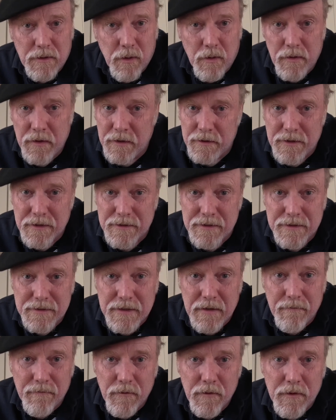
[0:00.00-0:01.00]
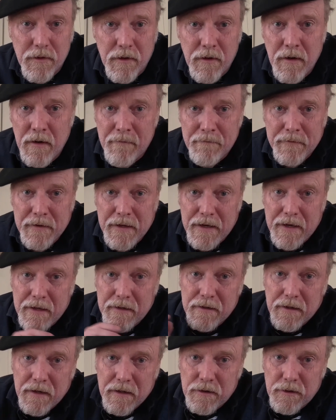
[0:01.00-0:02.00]
go just a step further
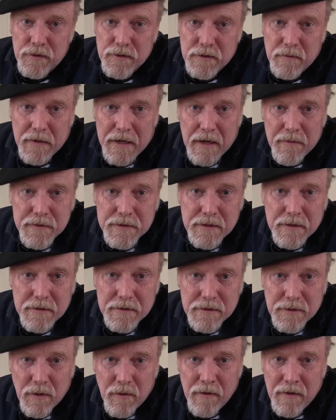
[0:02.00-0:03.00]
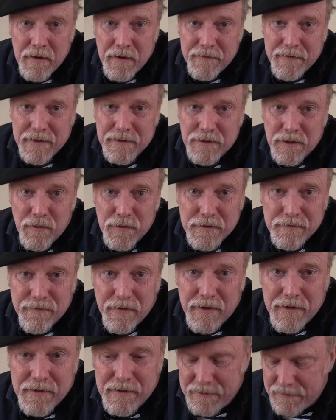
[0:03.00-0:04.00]
and use some absinthe. So that's always
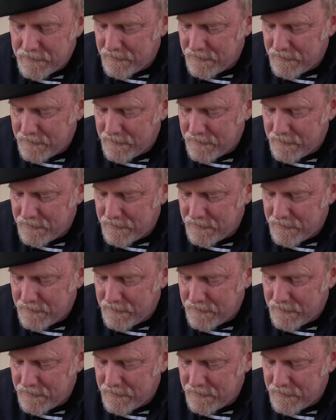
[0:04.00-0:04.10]
fun.